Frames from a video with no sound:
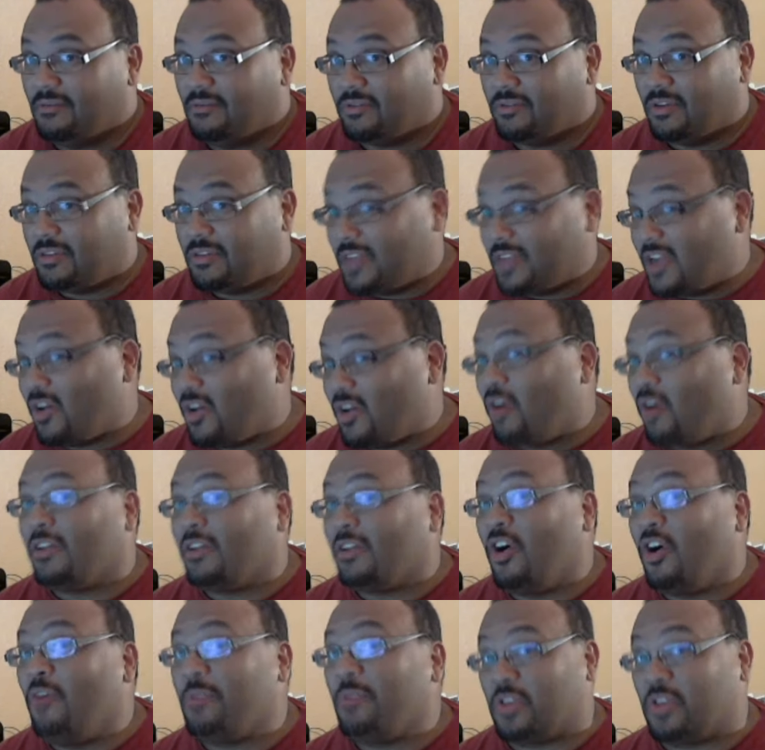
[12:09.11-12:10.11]
So you think
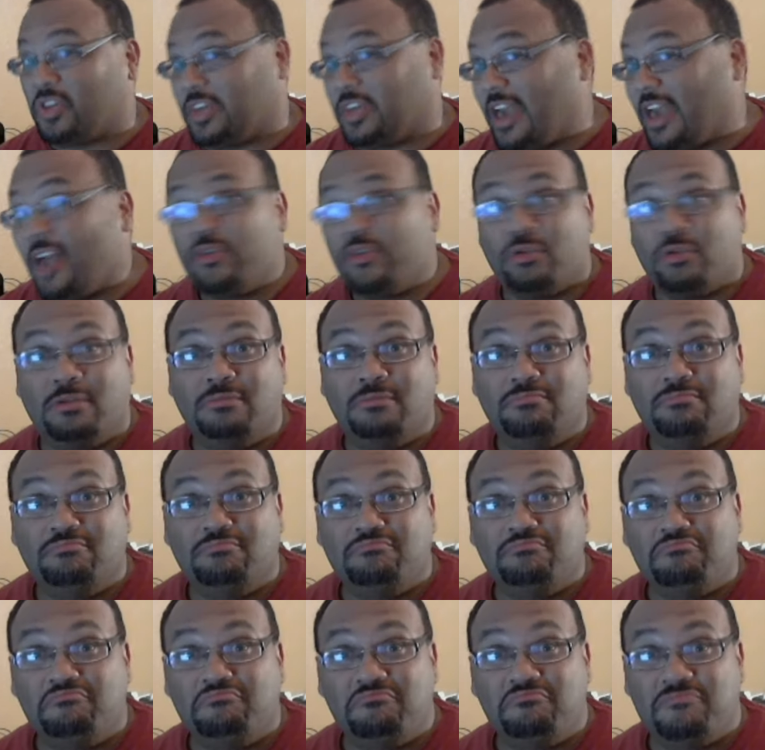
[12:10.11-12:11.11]
Oklahoma's schedule
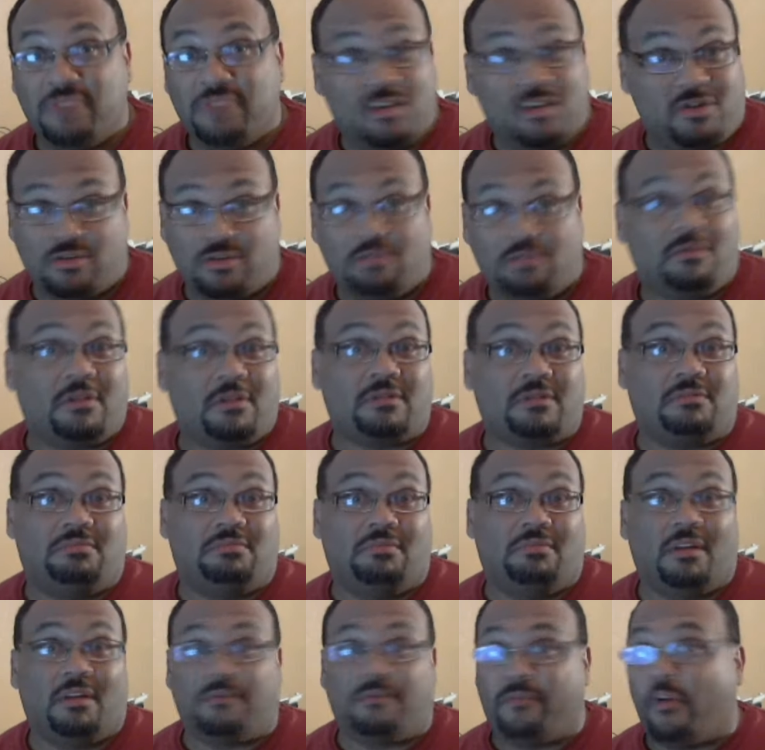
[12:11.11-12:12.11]
this year has
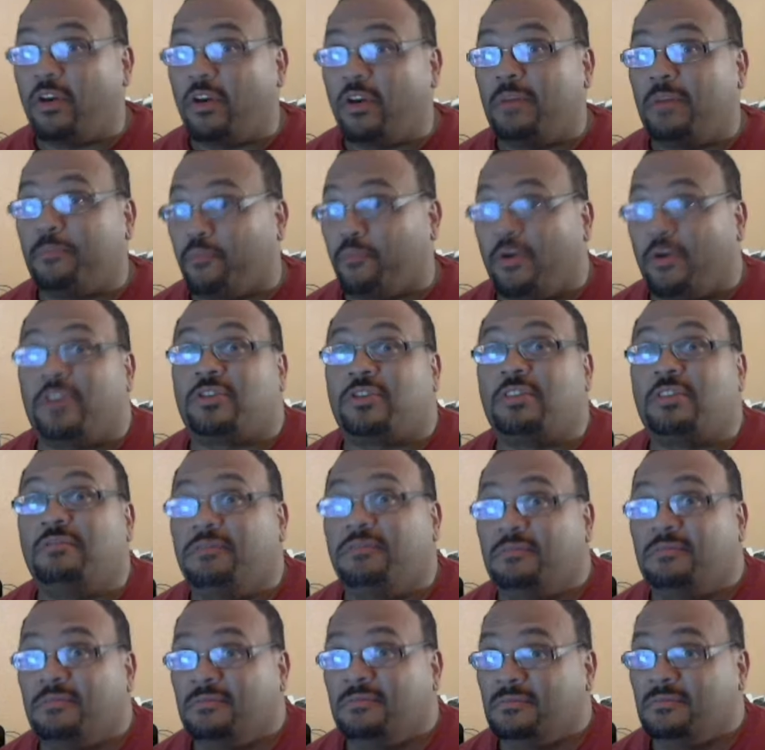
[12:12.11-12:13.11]
looked very
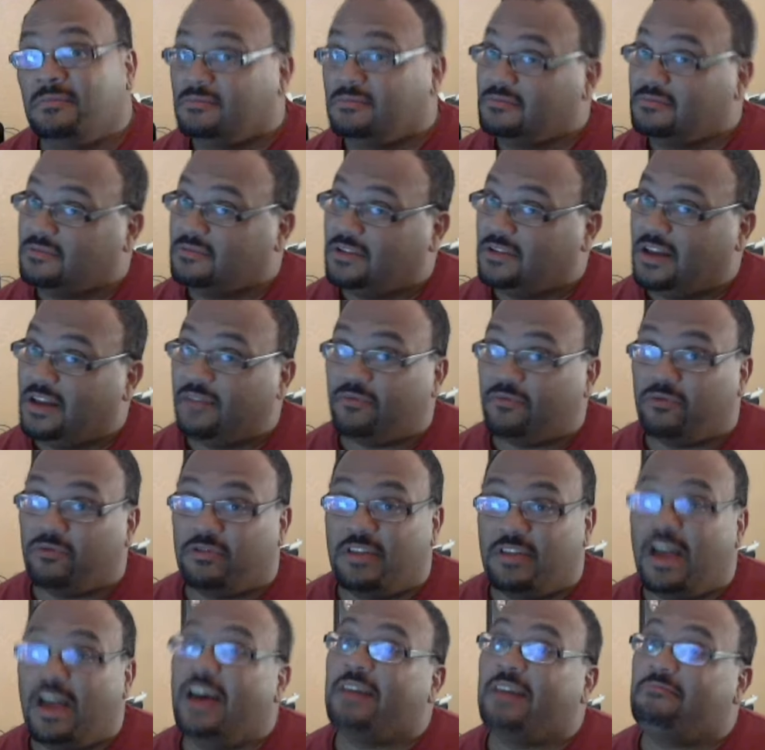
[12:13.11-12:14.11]
impressive? Well, after
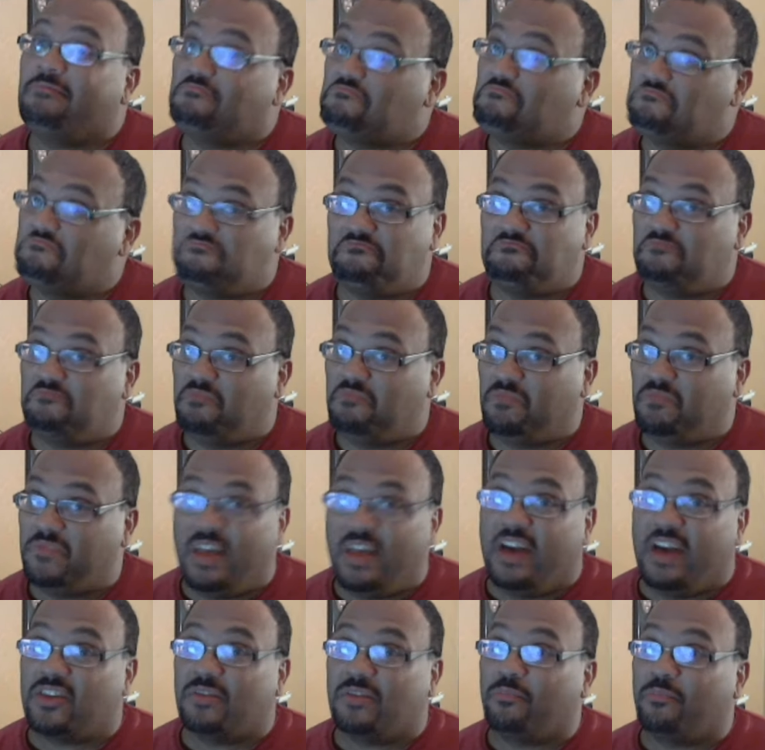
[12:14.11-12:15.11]
tonight,
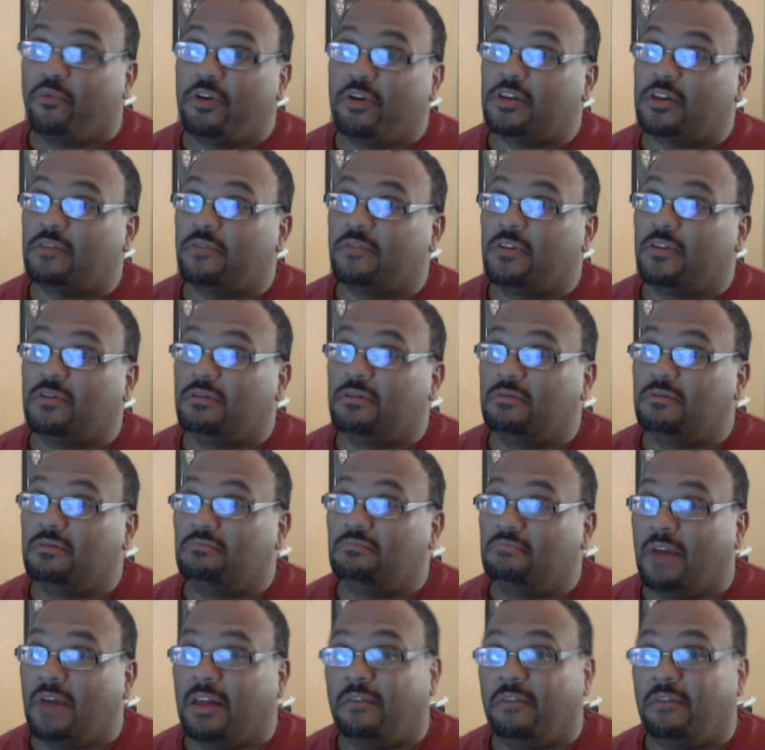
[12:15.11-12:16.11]
not as impressive as you
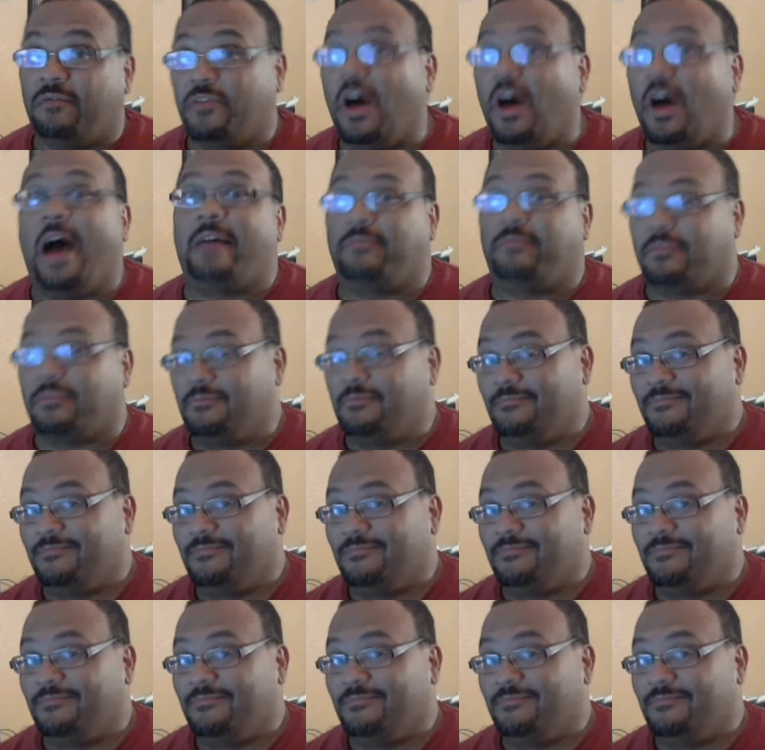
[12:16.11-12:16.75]
might have thought.